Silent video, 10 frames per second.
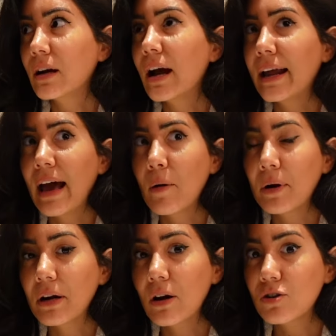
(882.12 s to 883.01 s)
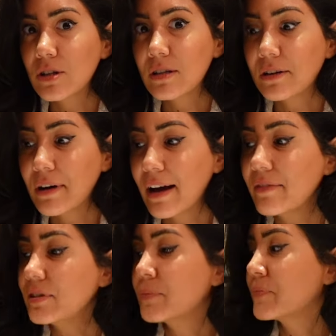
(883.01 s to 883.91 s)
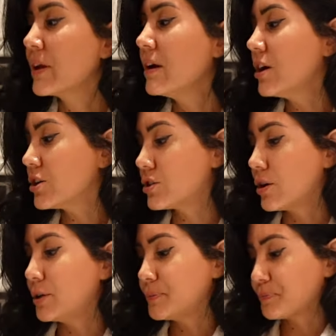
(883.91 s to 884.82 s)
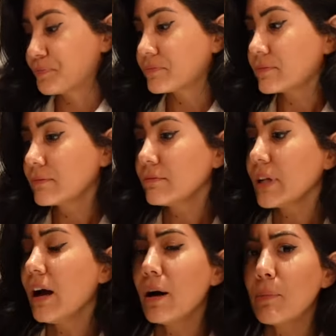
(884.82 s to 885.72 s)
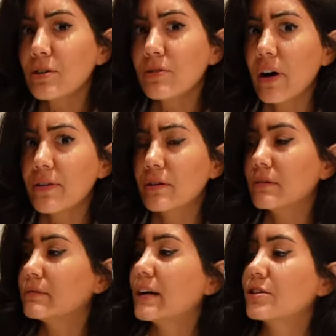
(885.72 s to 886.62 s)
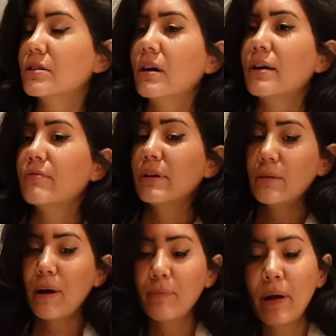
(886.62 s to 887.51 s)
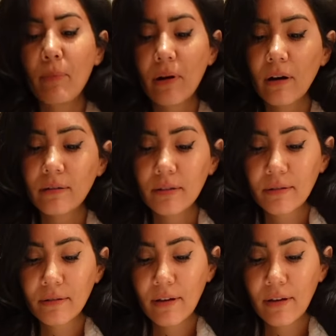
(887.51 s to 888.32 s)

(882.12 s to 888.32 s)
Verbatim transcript: an hour ago, just arrived. So a bunch of other, I just got a really bad paper cut.